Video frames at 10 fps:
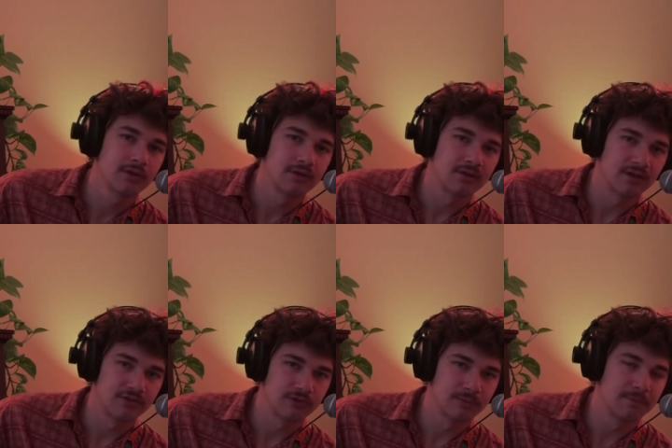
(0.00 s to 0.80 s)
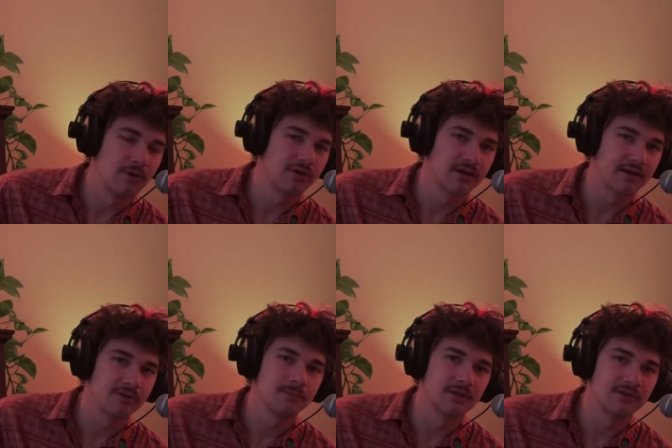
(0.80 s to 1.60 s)
not super poking
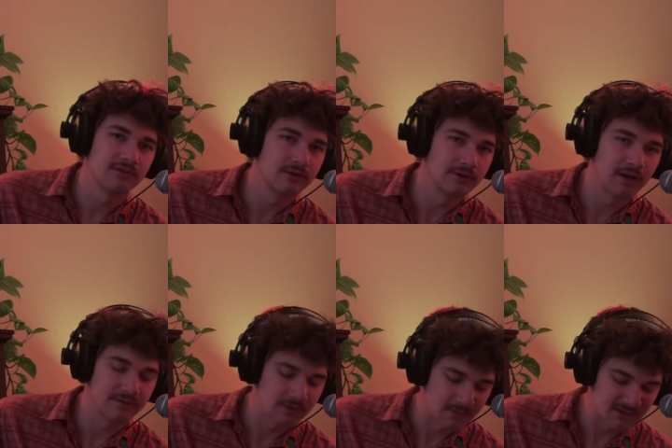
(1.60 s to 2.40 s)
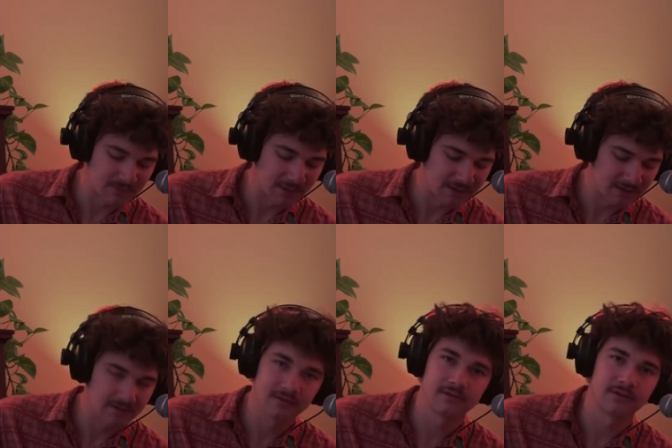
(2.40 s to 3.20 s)
out, but still have a little bit of spank.
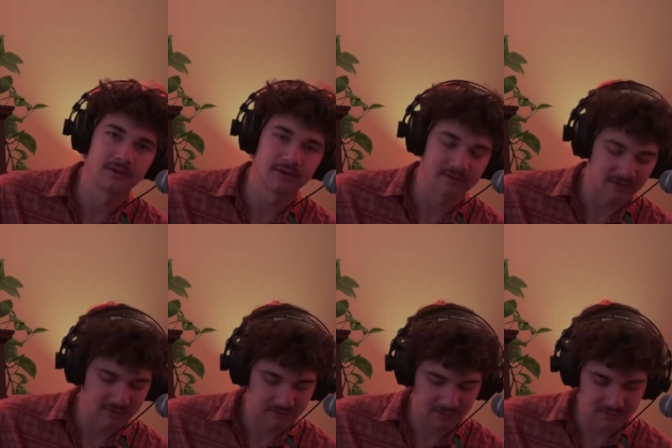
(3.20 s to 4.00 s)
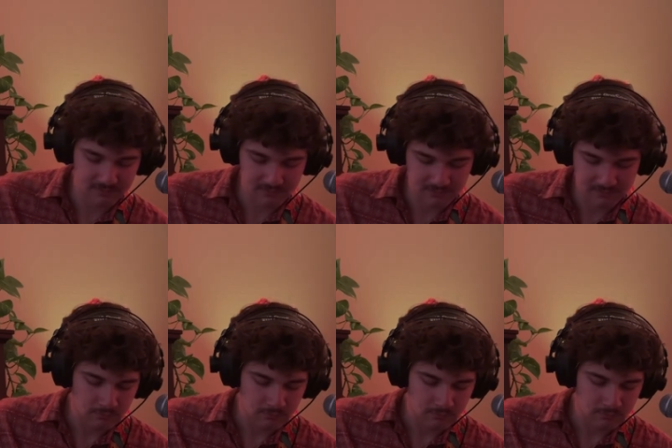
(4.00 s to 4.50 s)
So here's how this sounds.